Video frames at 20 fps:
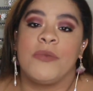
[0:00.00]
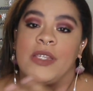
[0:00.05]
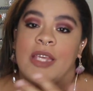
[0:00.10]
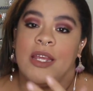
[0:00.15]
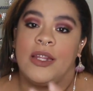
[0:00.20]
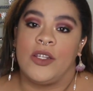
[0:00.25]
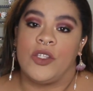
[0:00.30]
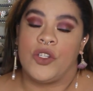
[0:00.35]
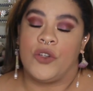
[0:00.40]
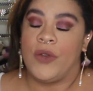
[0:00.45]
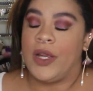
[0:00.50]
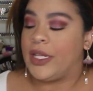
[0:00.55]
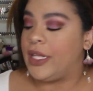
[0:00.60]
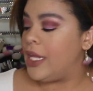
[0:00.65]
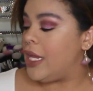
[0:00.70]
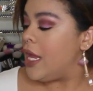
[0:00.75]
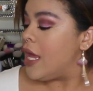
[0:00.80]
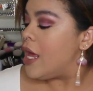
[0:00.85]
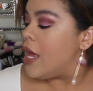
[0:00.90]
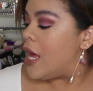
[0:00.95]
saying this
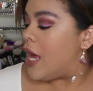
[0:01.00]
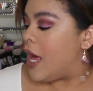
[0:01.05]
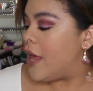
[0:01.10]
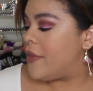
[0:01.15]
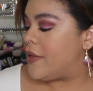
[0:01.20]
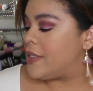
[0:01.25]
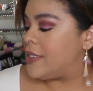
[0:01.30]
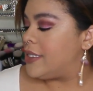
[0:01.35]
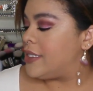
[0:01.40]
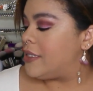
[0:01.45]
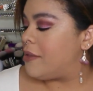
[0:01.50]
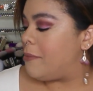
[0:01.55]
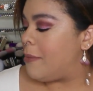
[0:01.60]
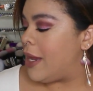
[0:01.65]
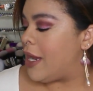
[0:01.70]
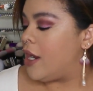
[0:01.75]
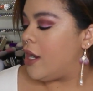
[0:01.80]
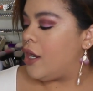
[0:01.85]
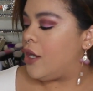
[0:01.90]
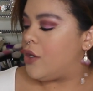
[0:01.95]
correctly. This is the
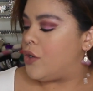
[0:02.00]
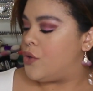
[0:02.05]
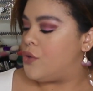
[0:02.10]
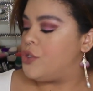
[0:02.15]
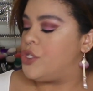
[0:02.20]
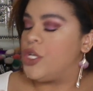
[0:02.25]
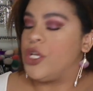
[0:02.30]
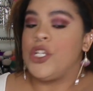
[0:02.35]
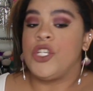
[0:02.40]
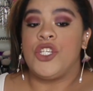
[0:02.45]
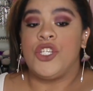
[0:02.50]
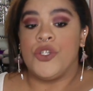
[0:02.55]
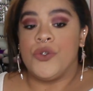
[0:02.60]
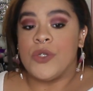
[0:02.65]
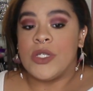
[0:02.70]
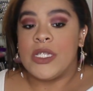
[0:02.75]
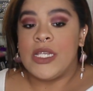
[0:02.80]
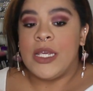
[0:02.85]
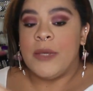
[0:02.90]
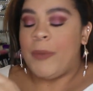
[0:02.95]
Maracuja
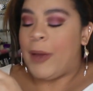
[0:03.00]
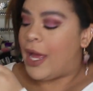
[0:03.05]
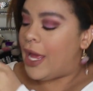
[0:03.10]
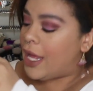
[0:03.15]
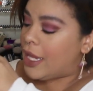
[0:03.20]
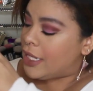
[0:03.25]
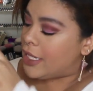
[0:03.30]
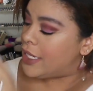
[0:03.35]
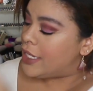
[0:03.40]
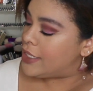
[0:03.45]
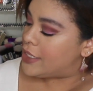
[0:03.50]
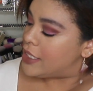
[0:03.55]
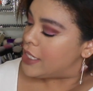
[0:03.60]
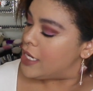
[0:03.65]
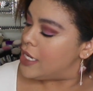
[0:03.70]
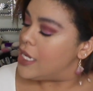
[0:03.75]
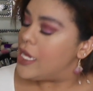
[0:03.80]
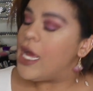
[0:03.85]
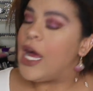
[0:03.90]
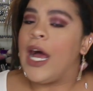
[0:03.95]
Juicy palette.
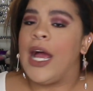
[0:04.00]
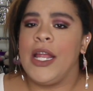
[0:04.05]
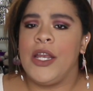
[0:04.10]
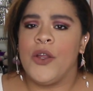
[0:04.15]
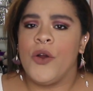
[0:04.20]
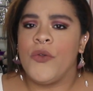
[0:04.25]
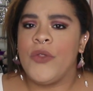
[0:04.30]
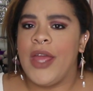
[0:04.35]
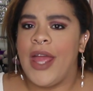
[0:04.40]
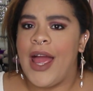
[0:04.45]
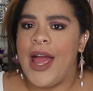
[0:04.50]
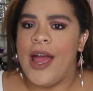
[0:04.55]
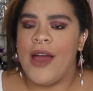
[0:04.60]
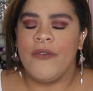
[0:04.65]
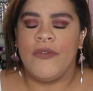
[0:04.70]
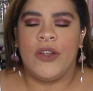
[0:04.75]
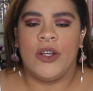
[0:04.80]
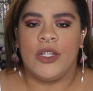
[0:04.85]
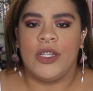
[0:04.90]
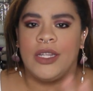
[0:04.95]
I know they
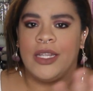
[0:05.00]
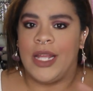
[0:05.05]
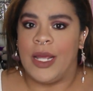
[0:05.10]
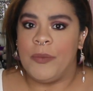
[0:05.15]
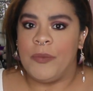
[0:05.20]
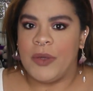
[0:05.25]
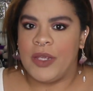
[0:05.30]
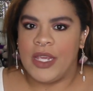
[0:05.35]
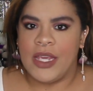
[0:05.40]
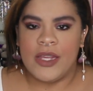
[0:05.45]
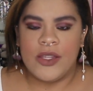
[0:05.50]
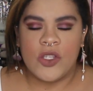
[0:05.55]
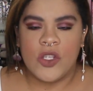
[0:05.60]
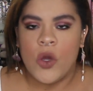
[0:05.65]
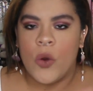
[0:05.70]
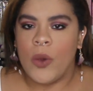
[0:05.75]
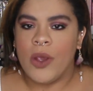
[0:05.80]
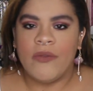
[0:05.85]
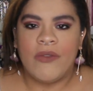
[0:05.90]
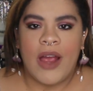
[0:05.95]
have their lip kits
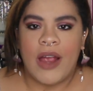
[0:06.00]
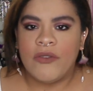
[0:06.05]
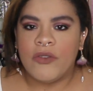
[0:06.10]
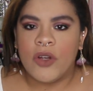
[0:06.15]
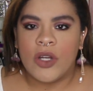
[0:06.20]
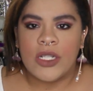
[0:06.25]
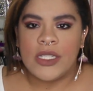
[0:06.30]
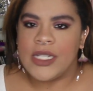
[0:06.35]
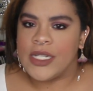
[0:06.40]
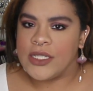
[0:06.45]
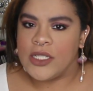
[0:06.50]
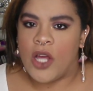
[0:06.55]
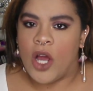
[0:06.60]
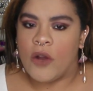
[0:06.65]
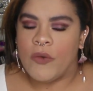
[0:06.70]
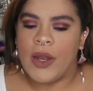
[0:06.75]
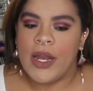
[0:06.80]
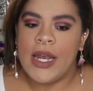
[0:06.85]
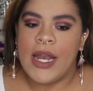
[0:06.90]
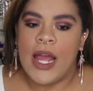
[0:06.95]
going viral on
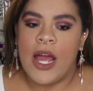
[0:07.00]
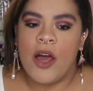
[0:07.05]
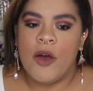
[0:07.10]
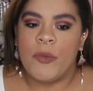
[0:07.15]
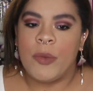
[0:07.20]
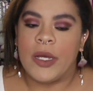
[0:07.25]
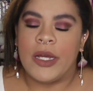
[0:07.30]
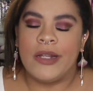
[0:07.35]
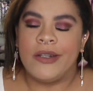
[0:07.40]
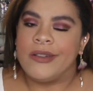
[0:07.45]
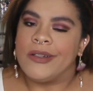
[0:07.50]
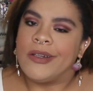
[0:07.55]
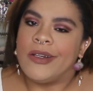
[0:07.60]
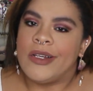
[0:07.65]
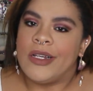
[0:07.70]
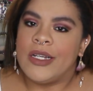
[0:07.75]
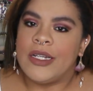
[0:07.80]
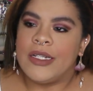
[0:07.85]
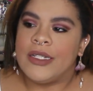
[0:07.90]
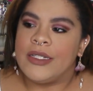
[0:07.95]
TikTok right now, but
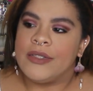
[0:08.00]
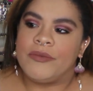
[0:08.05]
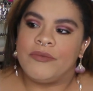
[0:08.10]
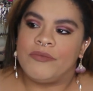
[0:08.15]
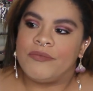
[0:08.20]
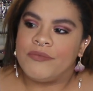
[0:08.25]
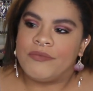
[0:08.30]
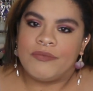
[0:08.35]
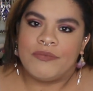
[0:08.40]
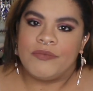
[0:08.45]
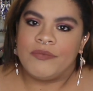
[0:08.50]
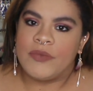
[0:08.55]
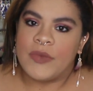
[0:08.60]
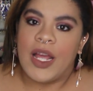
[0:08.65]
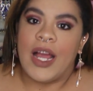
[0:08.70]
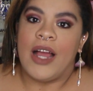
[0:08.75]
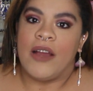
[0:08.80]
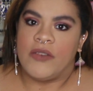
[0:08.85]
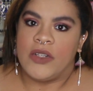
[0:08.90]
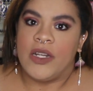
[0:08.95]

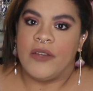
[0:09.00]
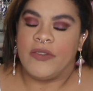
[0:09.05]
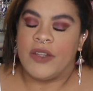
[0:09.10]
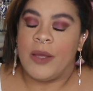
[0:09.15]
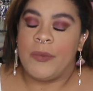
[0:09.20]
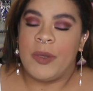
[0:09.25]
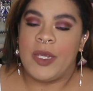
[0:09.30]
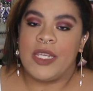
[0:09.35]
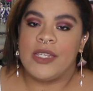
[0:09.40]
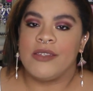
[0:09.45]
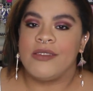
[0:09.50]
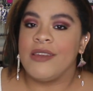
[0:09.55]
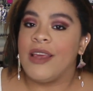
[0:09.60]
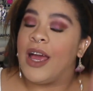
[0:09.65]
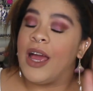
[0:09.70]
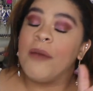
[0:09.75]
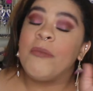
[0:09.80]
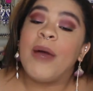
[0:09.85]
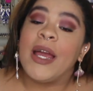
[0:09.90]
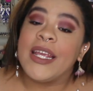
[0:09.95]
I have enough lippies.
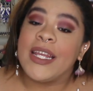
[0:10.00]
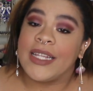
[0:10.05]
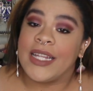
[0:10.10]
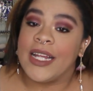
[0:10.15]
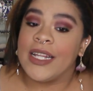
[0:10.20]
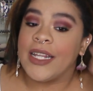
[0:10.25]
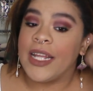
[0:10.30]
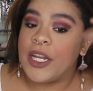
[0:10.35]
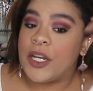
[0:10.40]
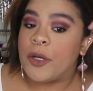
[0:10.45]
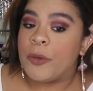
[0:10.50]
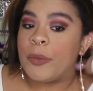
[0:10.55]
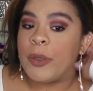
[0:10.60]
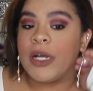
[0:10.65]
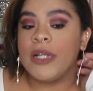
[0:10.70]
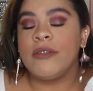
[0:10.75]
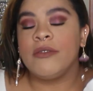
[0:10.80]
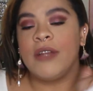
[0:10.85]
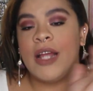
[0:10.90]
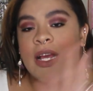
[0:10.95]
I might get that later,
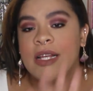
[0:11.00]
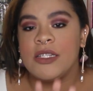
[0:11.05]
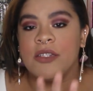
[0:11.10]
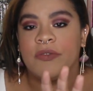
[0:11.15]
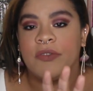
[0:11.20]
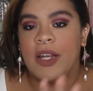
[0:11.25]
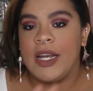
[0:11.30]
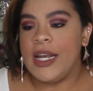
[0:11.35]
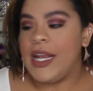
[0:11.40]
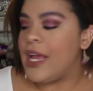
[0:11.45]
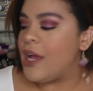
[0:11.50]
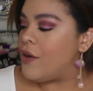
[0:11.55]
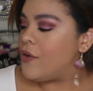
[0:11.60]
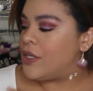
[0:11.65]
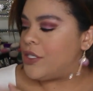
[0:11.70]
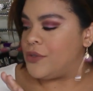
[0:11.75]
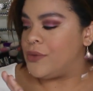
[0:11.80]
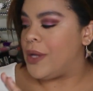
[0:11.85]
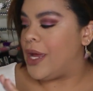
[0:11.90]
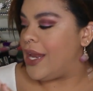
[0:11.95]
but as of right now, I
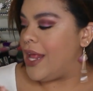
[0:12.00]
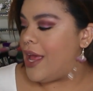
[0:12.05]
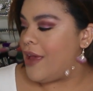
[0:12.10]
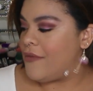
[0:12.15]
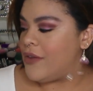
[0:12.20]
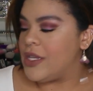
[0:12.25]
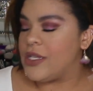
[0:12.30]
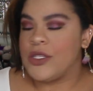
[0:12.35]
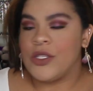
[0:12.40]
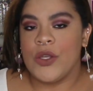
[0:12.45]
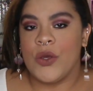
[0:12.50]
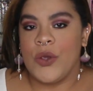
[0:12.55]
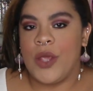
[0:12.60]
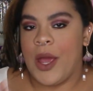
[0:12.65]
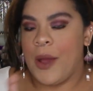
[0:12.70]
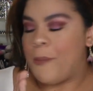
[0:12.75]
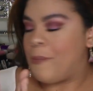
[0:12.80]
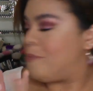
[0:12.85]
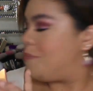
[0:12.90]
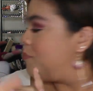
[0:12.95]
do not have it. So
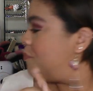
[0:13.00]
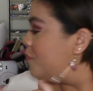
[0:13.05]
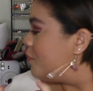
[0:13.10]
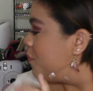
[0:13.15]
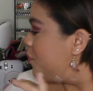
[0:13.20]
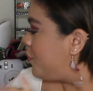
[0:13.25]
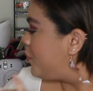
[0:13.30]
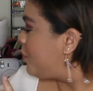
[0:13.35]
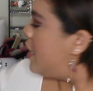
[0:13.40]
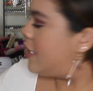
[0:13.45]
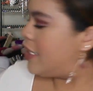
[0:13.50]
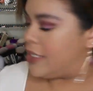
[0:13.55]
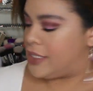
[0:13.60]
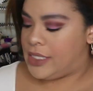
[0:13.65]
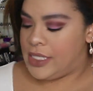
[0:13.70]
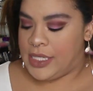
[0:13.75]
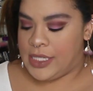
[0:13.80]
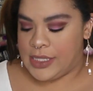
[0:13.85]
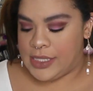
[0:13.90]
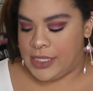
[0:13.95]
yeah, this
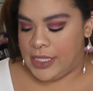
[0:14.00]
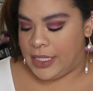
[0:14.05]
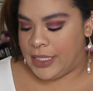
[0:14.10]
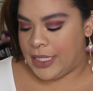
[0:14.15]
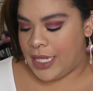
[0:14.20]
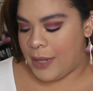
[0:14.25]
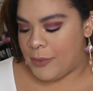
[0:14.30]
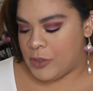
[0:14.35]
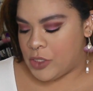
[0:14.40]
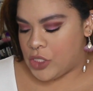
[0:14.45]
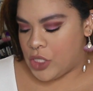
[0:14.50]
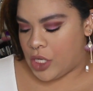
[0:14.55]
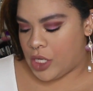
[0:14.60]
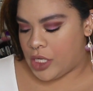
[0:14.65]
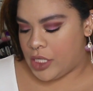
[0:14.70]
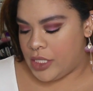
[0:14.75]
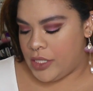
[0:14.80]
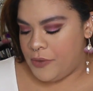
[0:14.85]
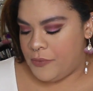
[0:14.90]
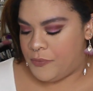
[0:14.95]
is the
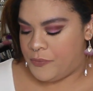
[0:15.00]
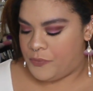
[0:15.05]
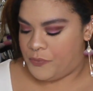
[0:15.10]
Glamazon.